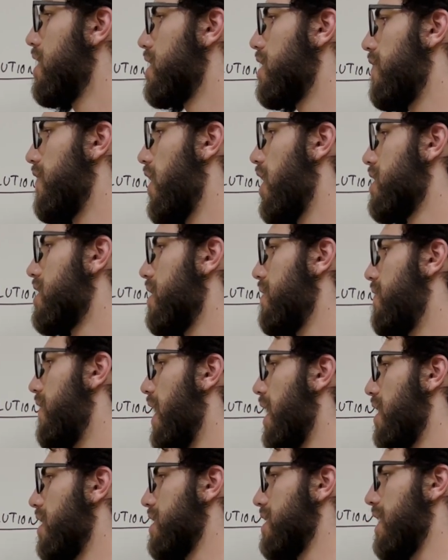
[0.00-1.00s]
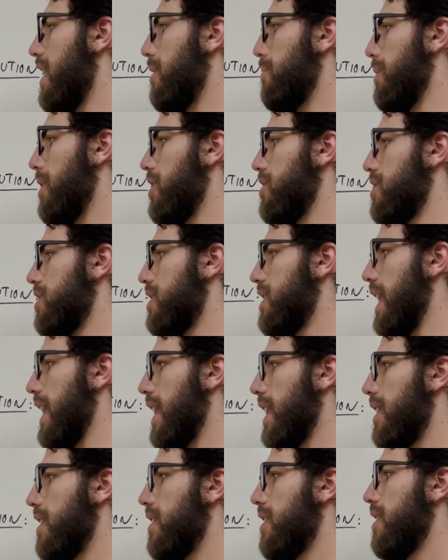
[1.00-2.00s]
So velocity final is ten meters a
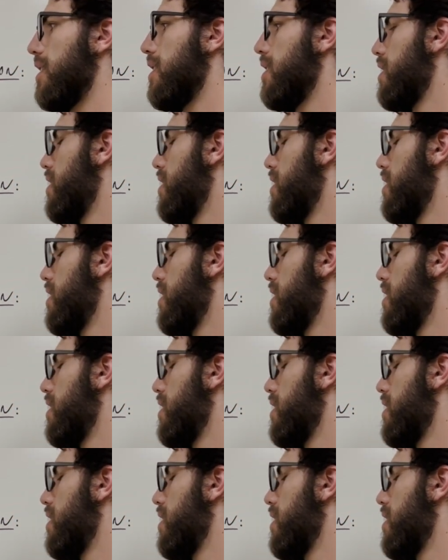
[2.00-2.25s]
second.